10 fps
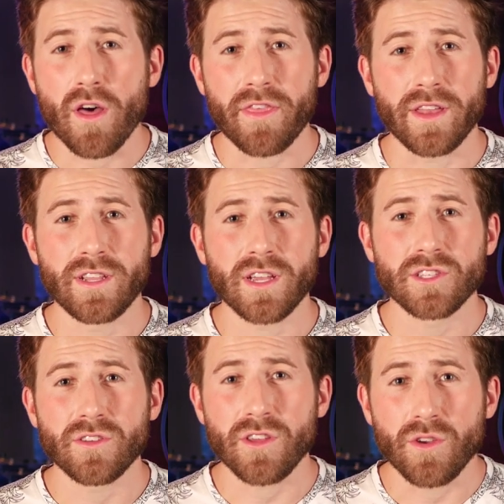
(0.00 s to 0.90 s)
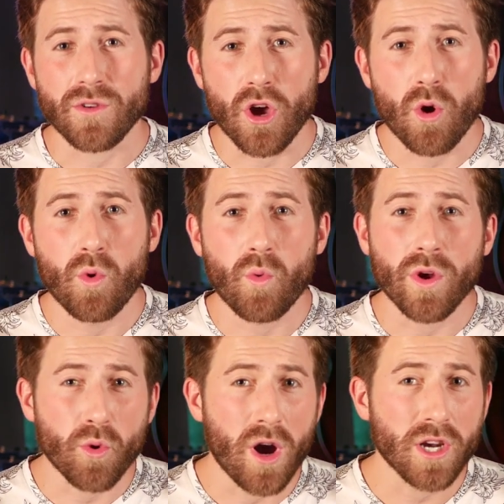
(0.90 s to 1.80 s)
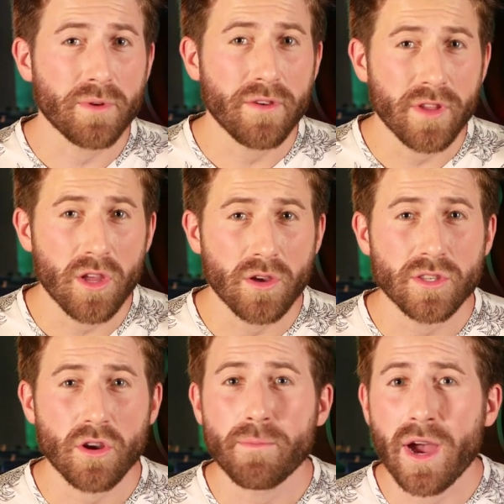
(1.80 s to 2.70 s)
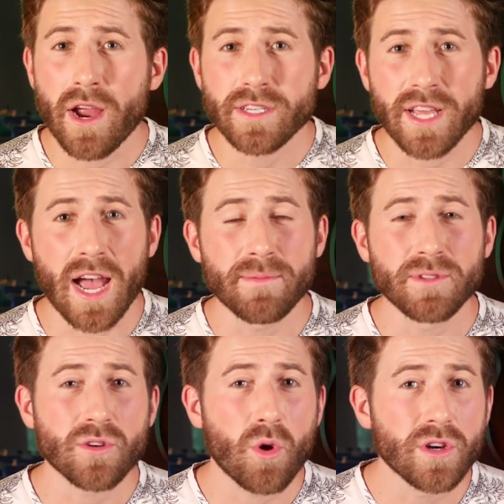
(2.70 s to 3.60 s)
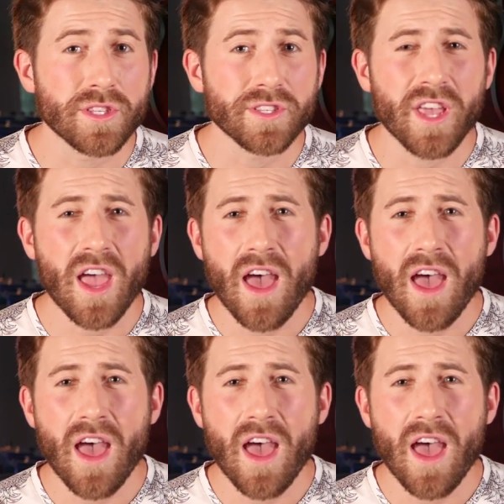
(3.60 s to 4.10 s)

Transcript: authentic so that you know when you watch my videos or buy our tabs and courses